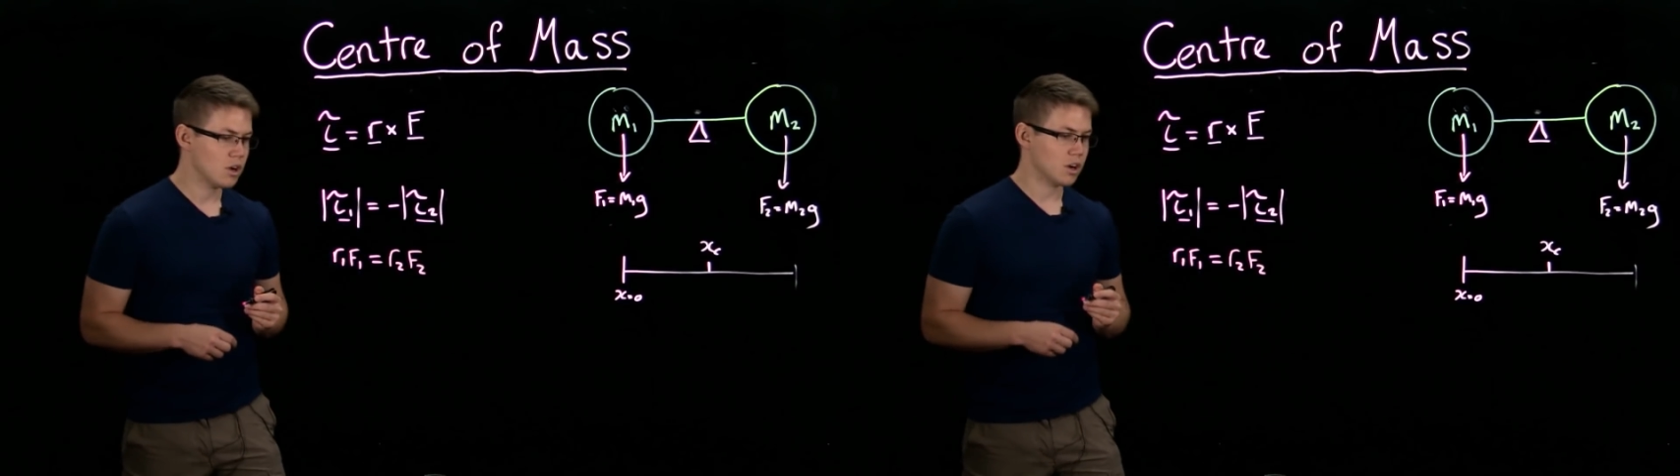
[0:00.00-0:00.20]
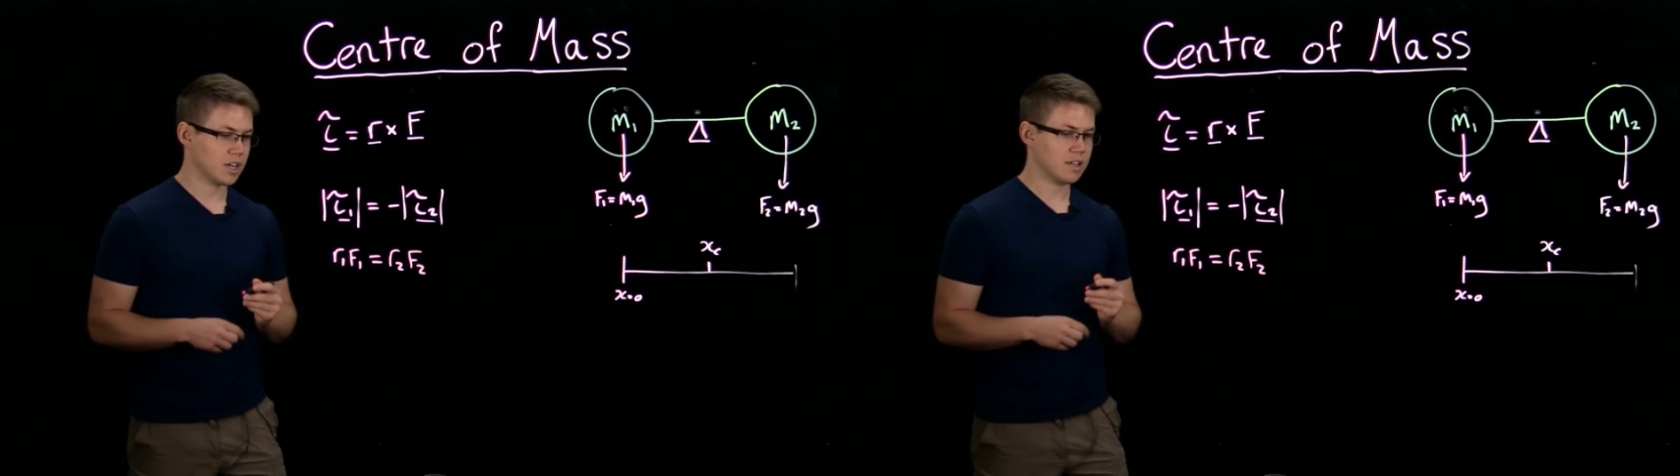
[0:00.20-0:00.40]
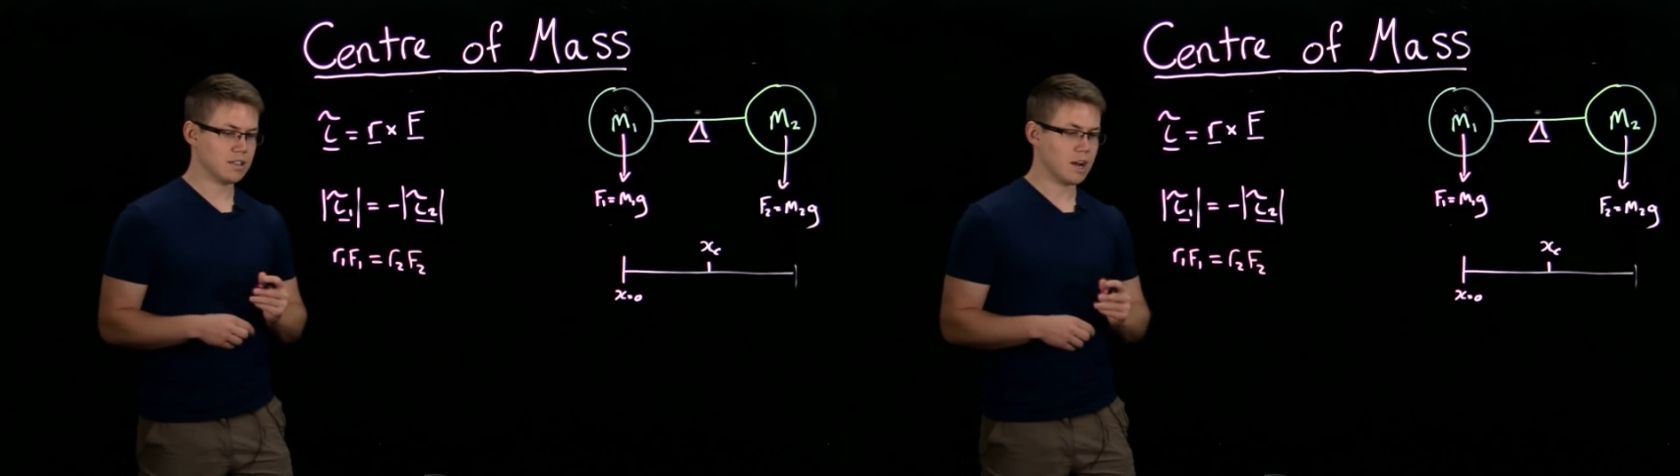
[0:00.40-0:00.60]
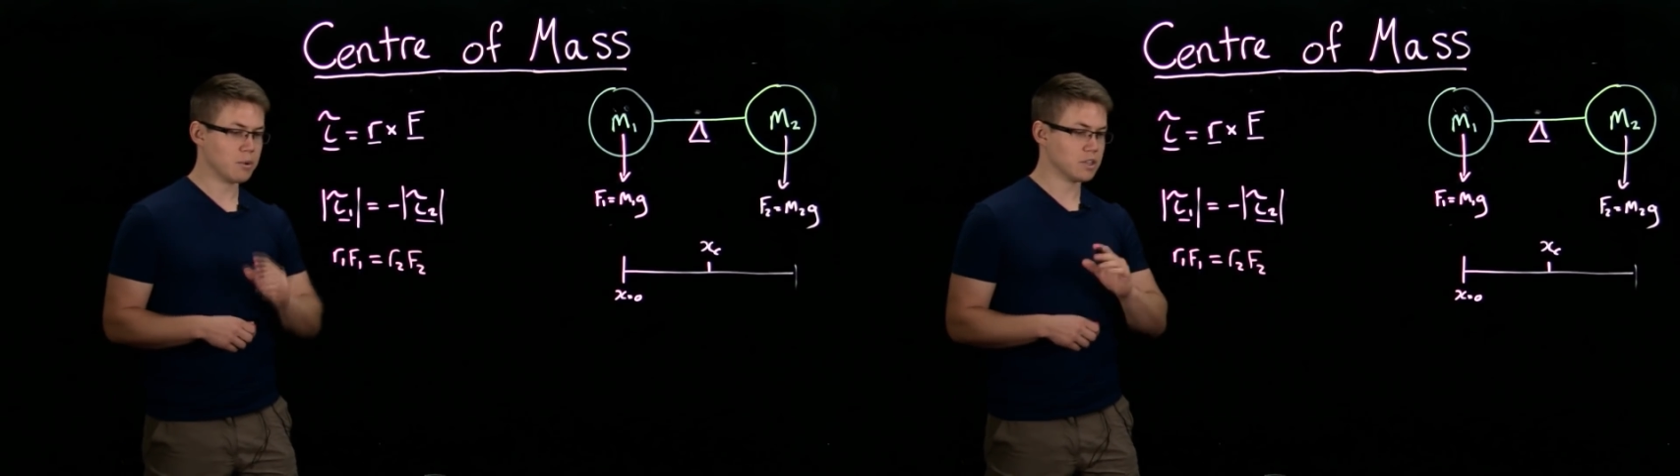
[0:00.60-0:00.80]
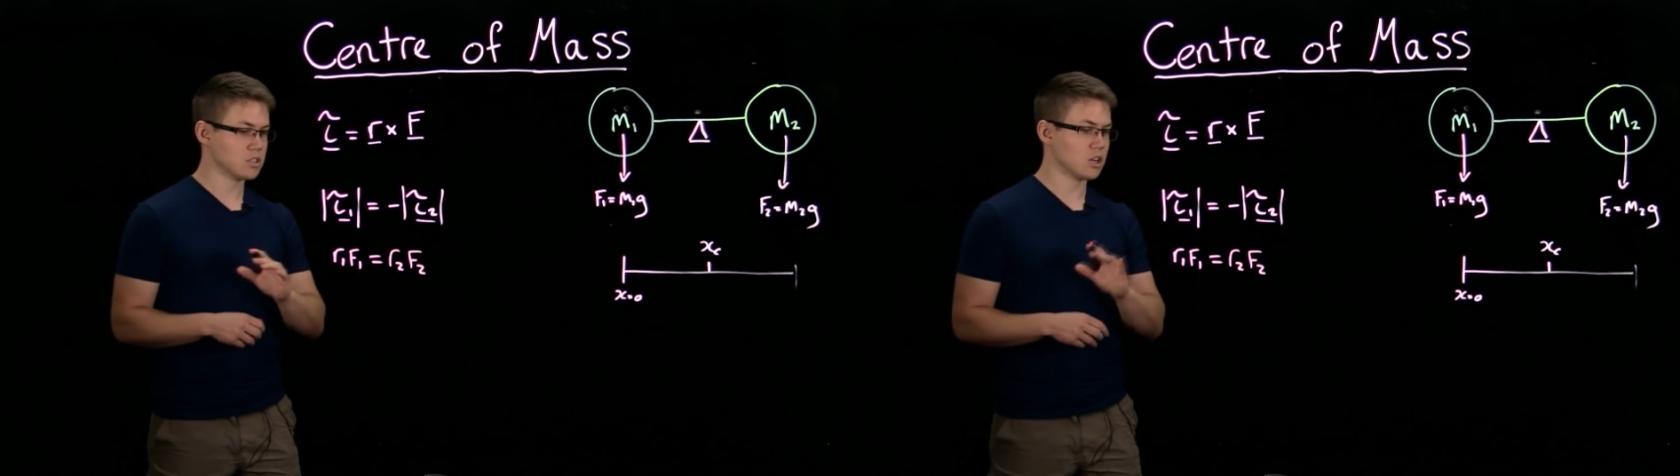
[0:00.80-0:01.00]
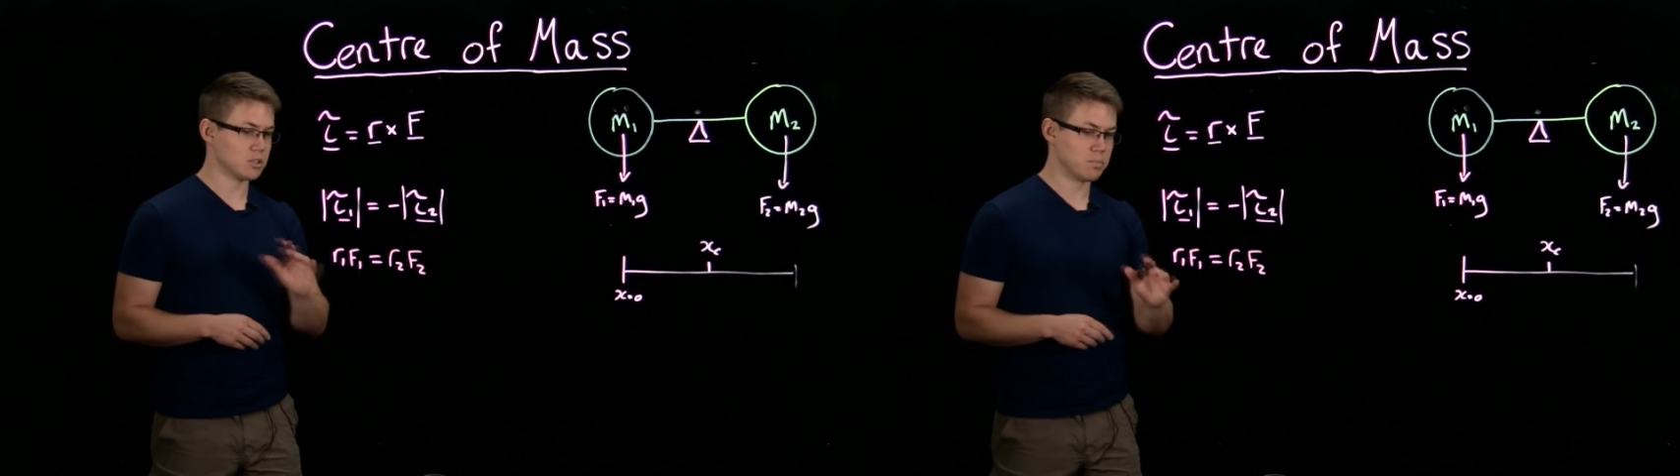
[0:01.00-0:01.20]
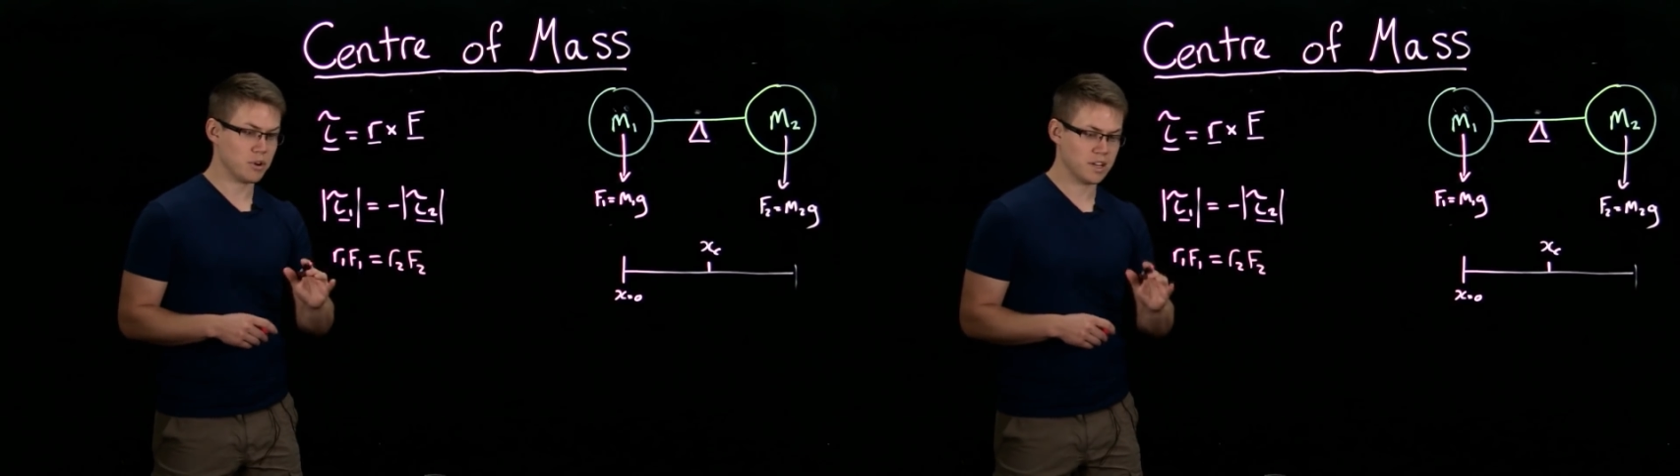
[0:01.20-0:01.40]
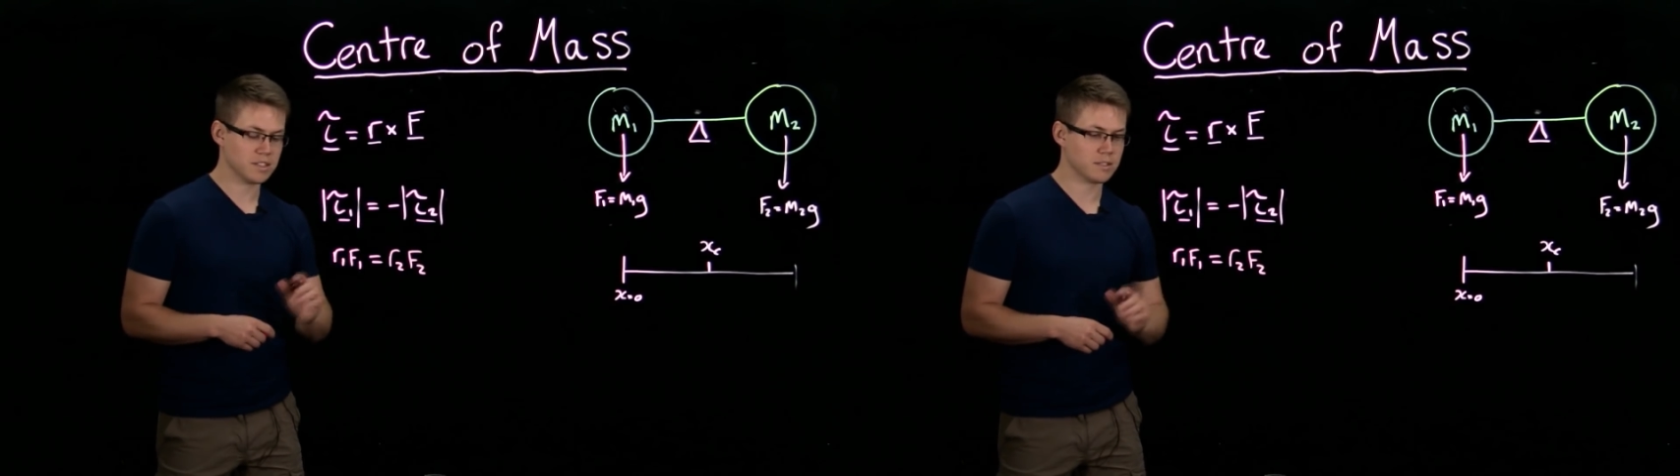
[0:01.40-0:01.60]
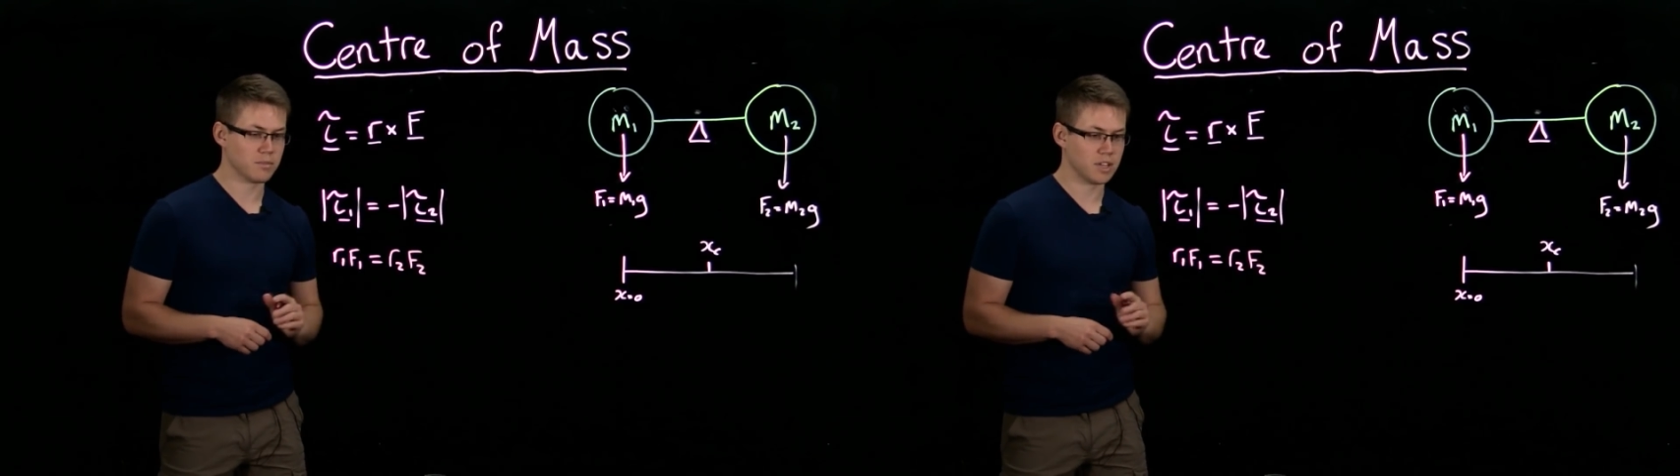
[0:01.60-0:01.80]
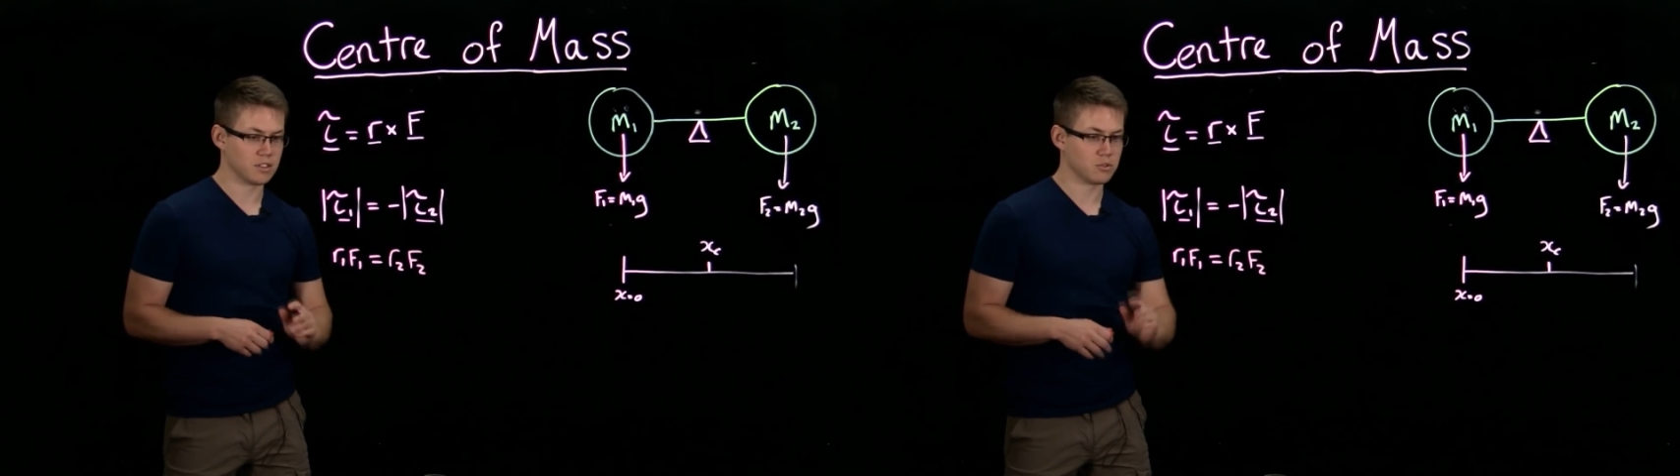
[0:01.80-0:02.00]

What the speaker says: Okay, now we can start to put in some things.